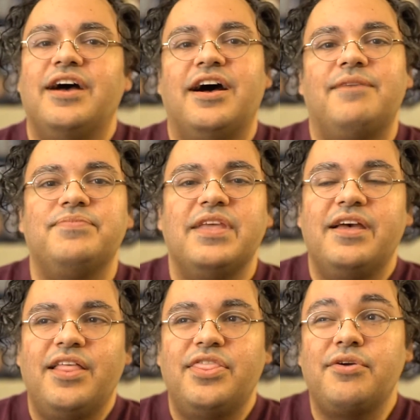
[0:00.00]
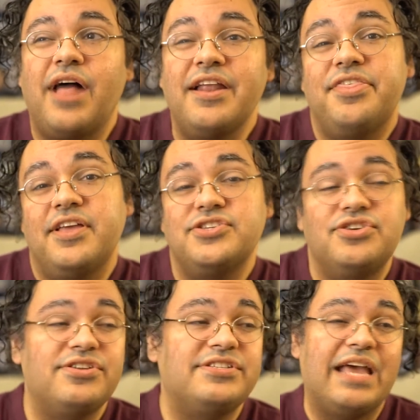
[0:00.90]
There are a lot of things you
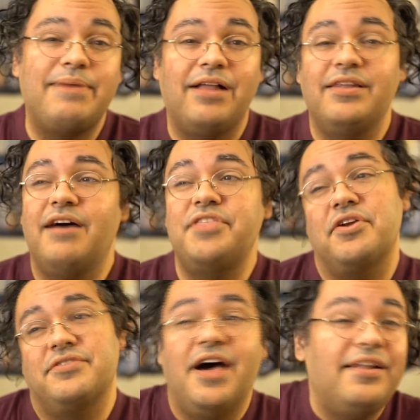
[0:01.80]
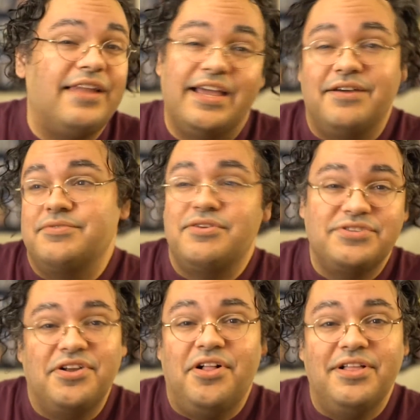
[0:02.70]
could about love that are not like a
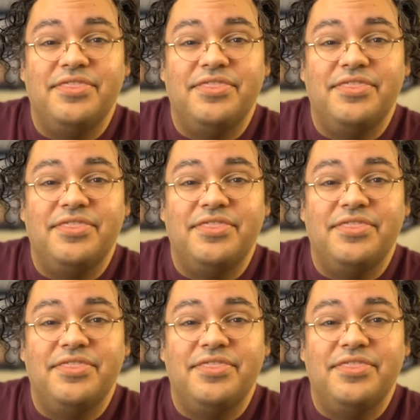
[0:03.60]
rose at all,